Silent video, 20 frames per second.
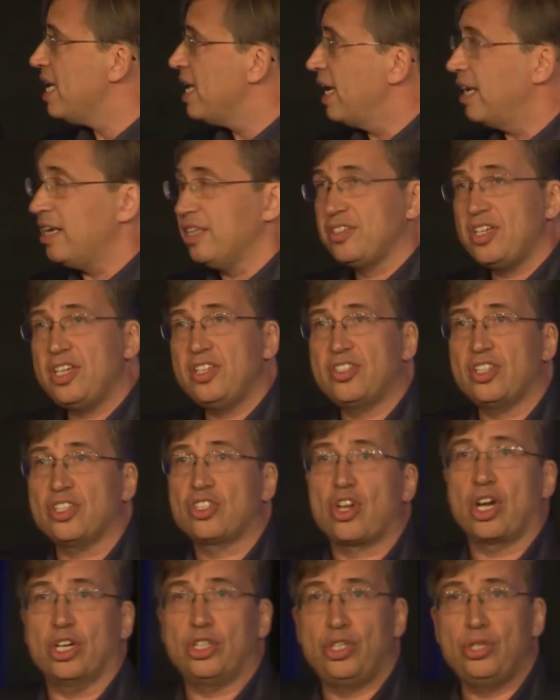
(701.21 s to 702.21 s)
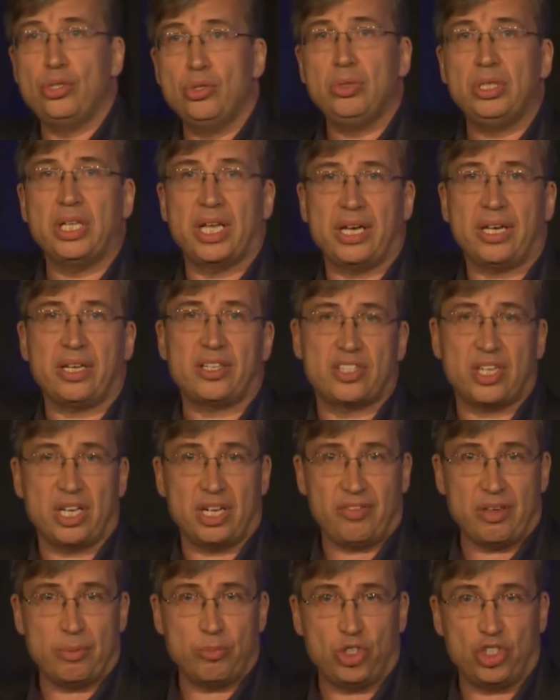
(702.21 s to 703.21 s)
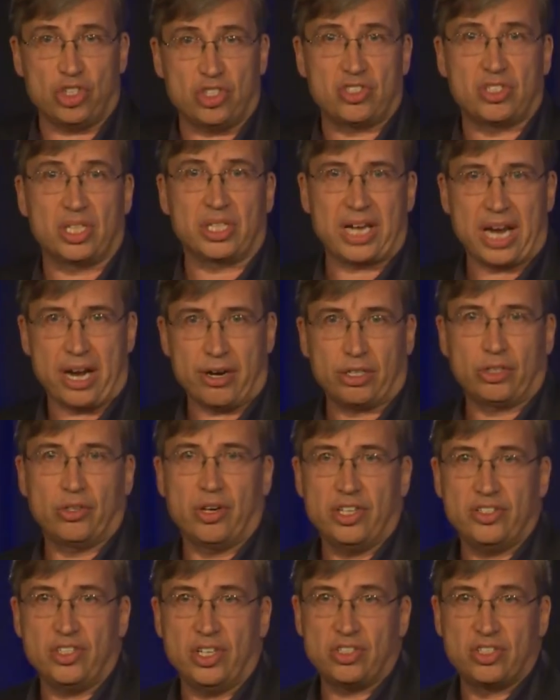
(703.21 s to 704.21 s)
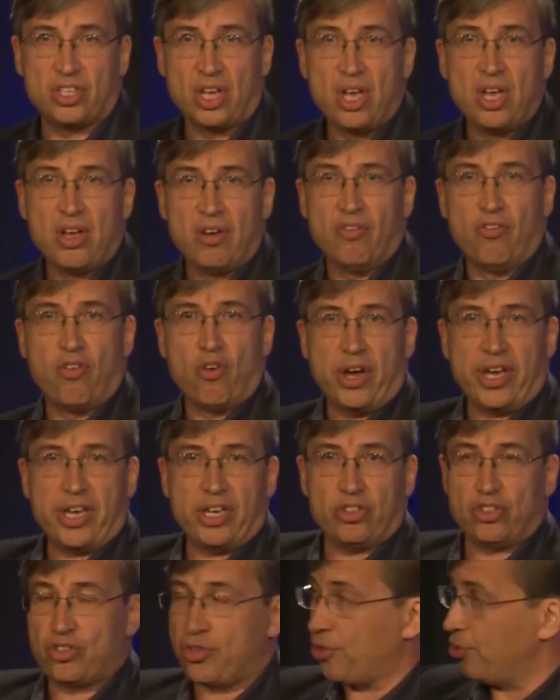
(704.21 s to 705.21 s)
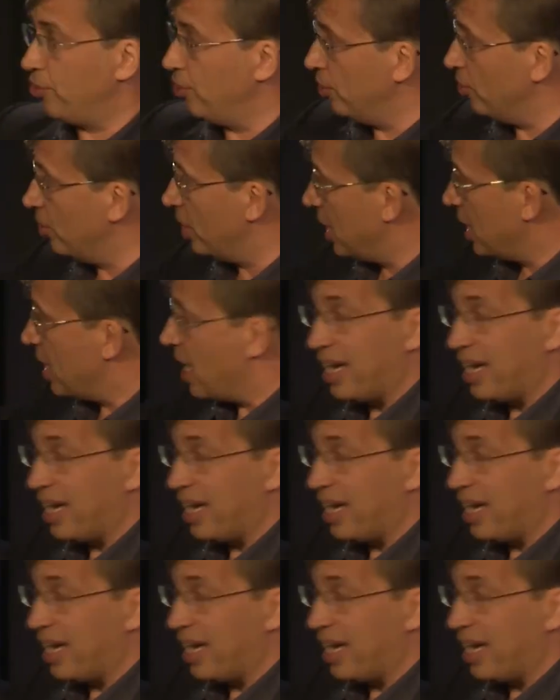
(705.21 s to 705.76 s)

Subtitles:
and it sees this cartoon-like set of images that characterize its voyage through,